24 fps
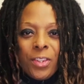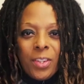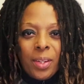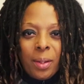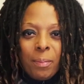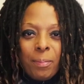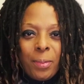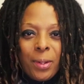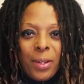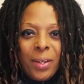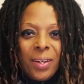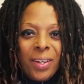
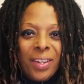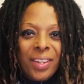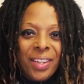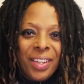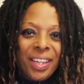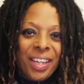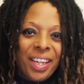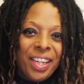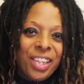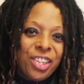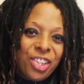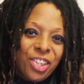up, y'all?
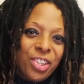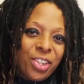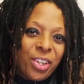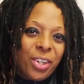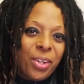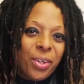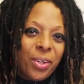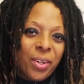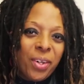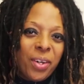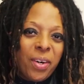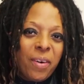It's your
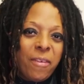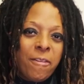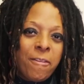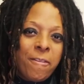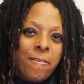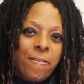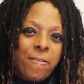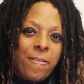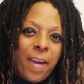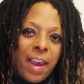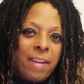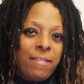girl,
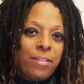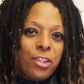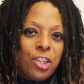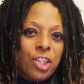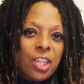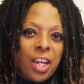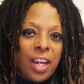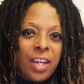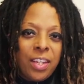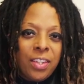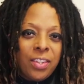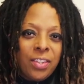Faith
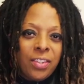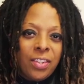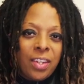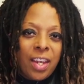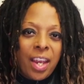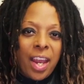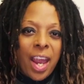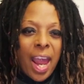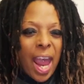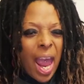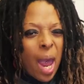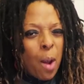Chase,
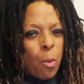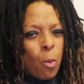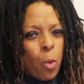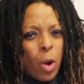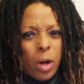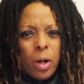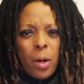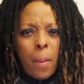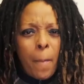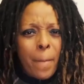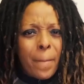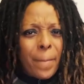and
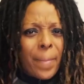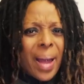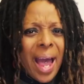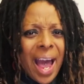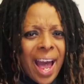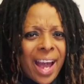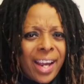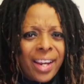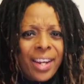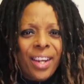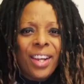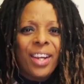welcome
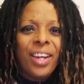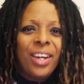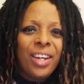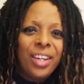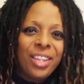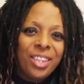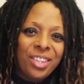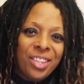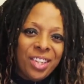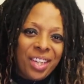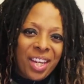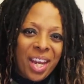back
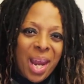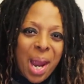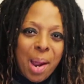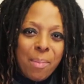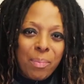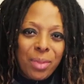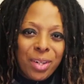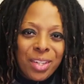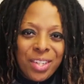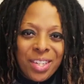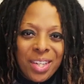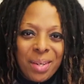to
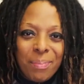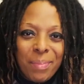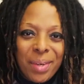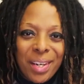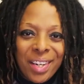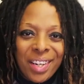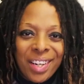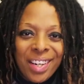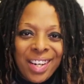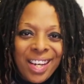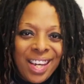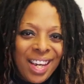
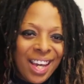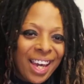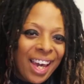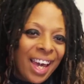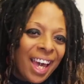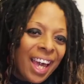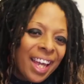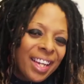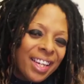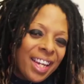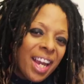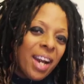Camerademic.
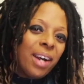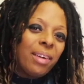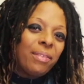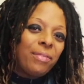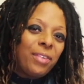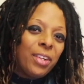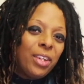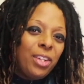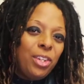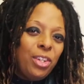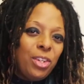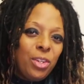Now,
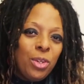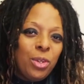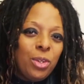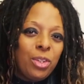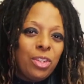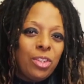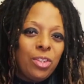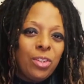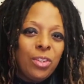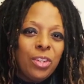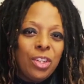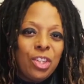if you're new
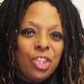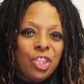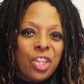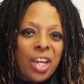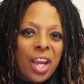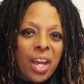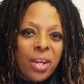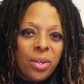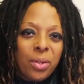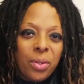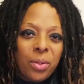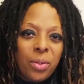to the
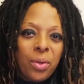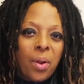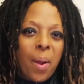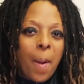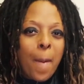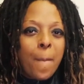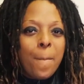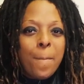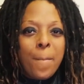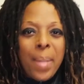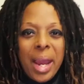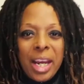channel,
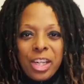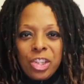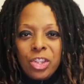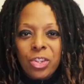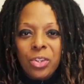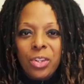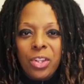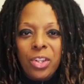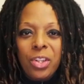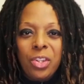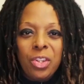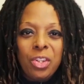make
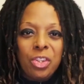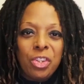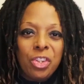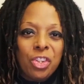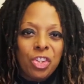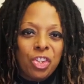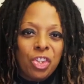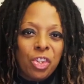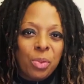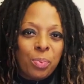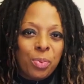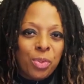sure you
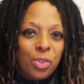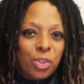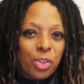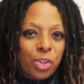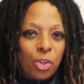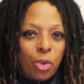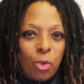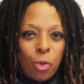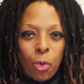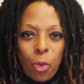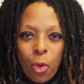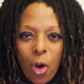
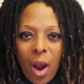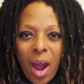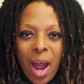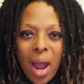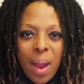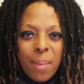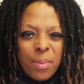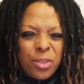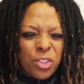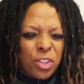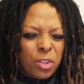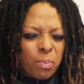
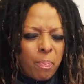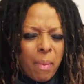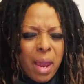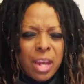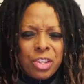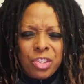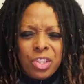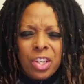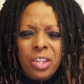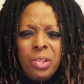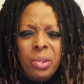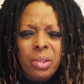subscribe,
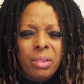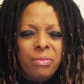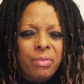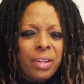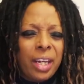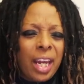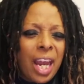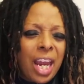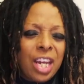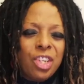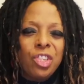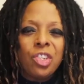smash that
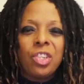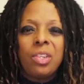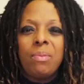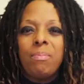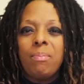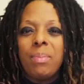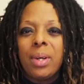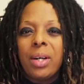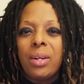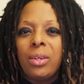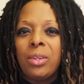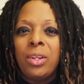
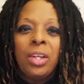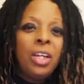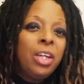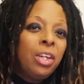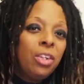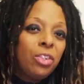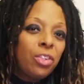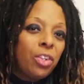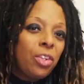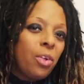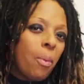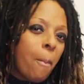notification bell
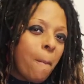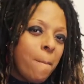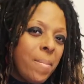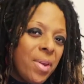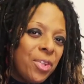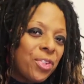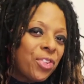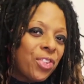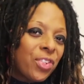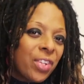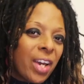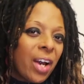so you don't
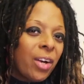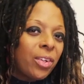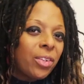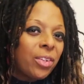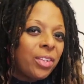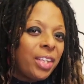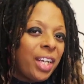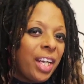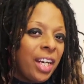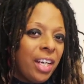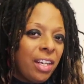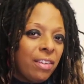miss out
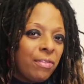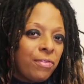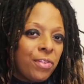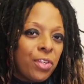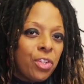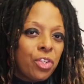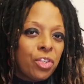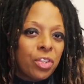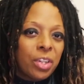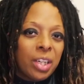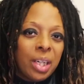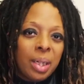on any
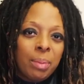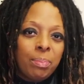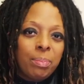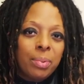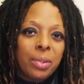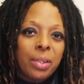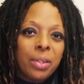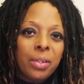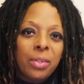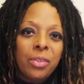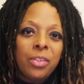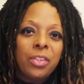future
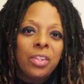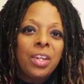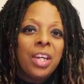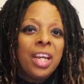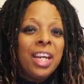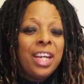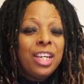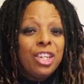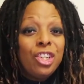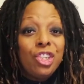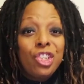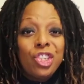uploads.
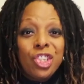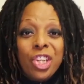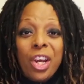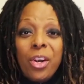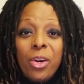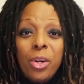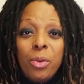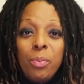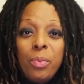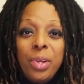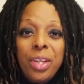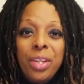
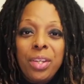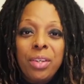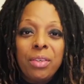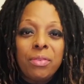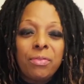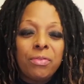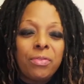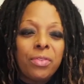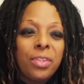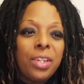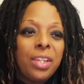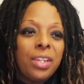Share it with your
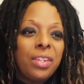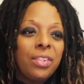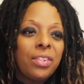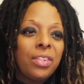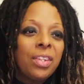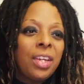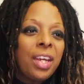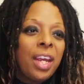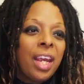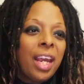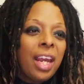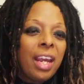friends.
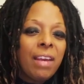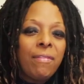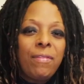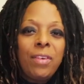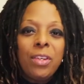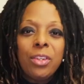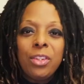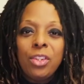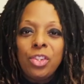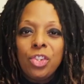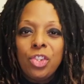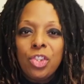If
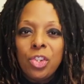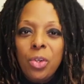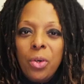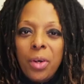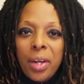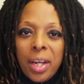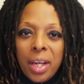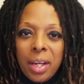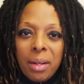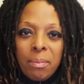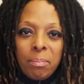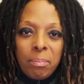you
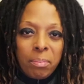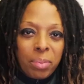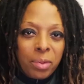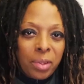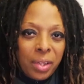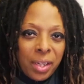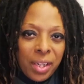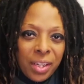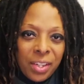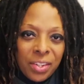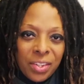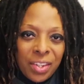enjoy it,
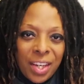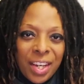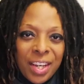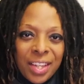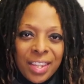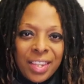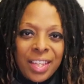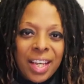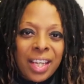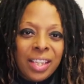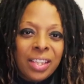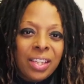please hit
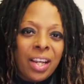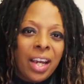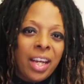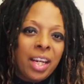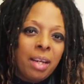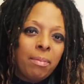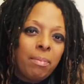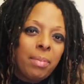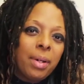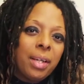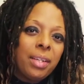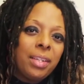that
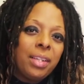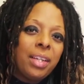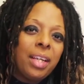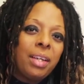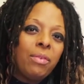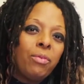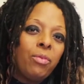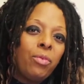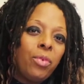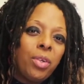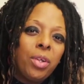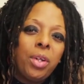like button.
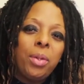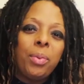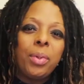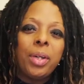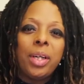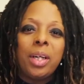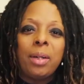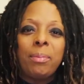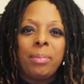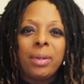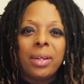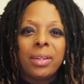It really will
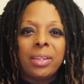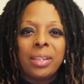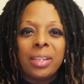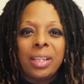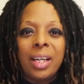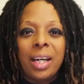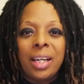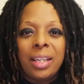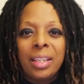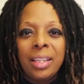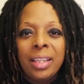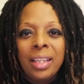help out a
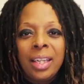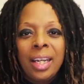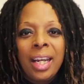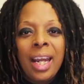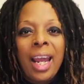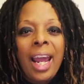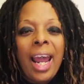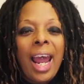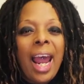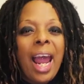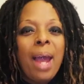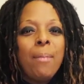lot.
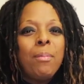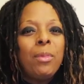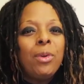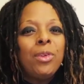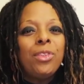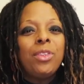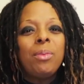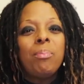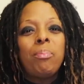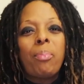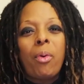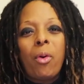And
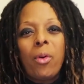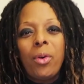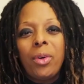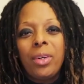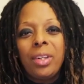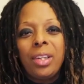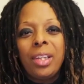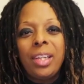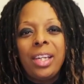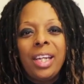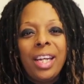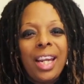most
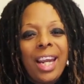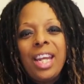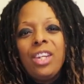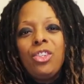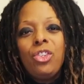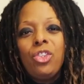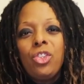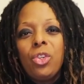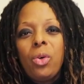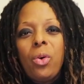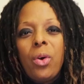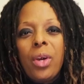importantly,
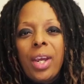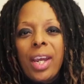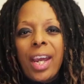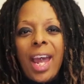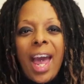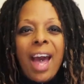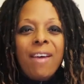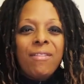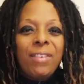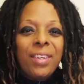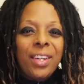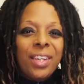enjoy.
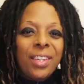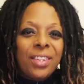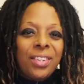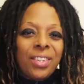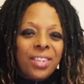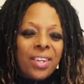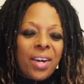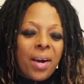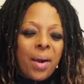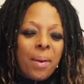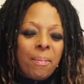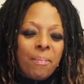Have a good
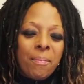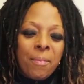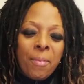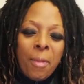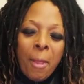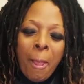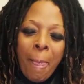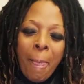time.